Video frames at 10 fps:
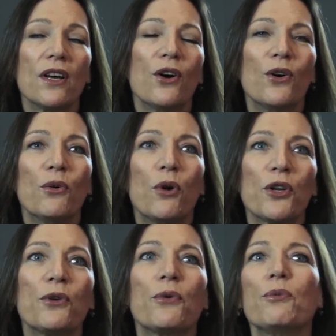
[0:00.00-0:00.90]
or what
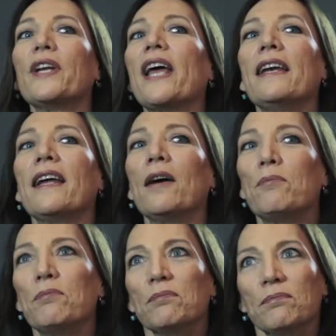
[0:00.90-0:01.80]
you would end up
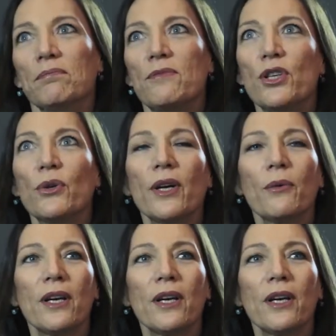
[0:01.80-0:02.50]
doing